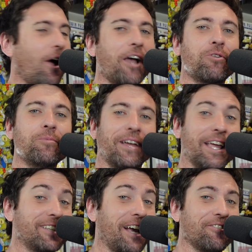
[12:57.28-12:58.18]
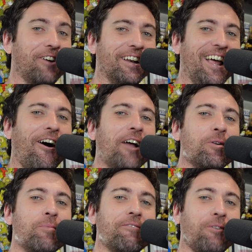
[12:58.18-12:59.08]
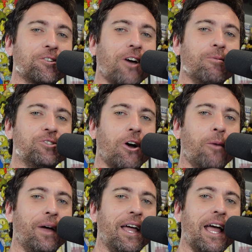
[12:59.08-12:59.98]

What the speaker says: Exactly right. I quit my full-time job